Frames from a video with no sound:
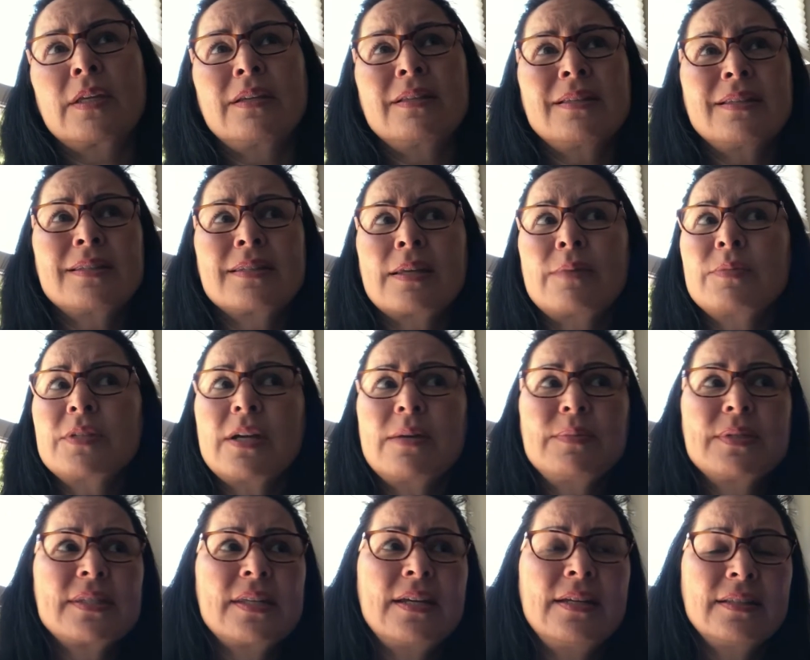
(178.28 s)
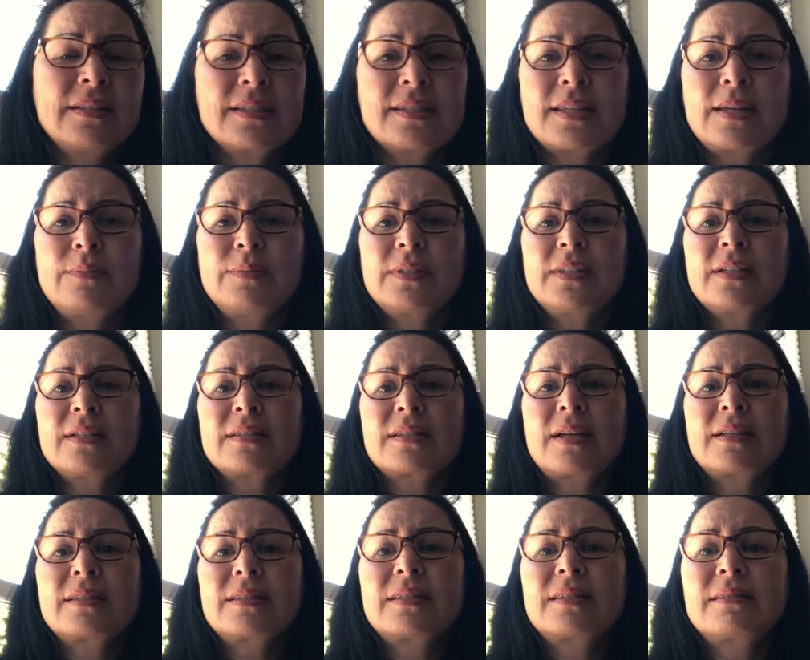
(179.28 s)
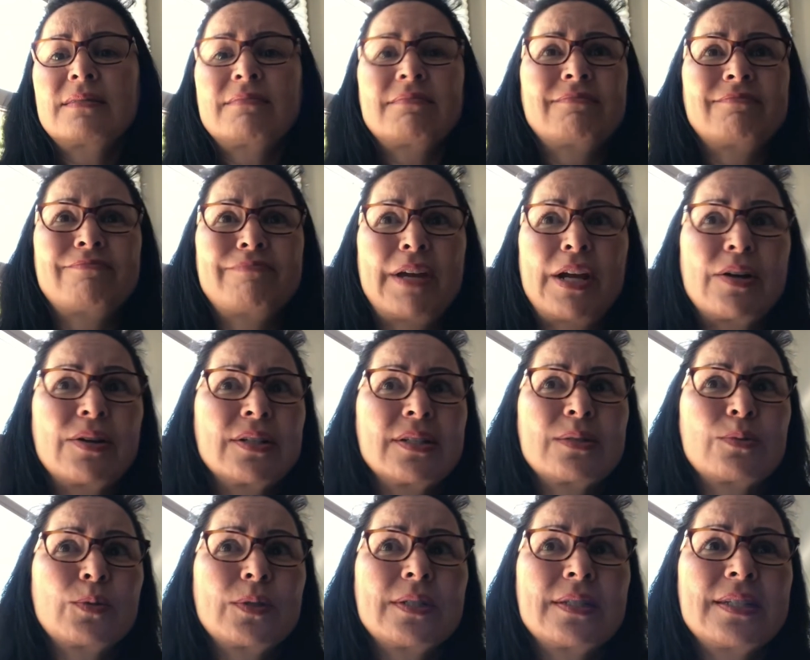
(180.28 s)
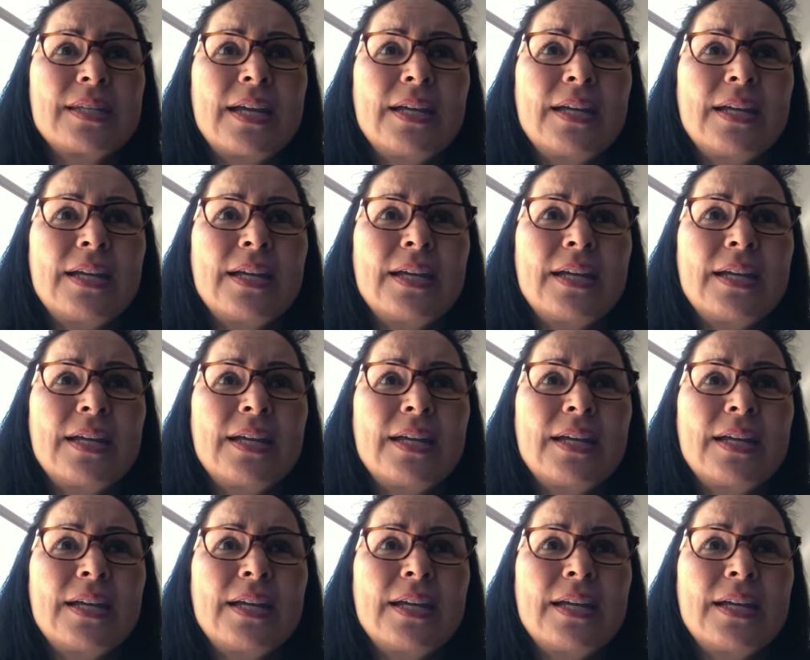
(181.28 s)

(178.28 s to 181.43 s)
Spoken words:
sometimes saying the same things us parents would say